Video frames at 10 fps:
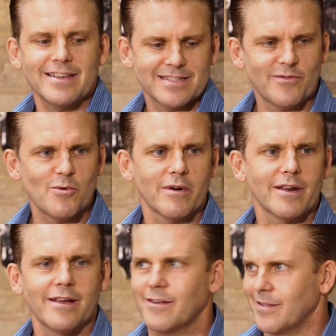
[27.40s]
get this if you
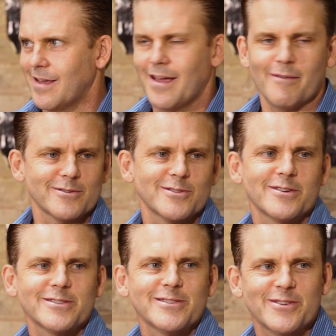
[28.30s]
weren't here in the camera,
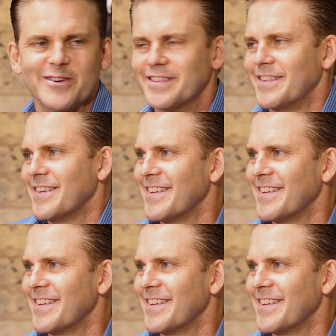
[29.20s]
so this is good.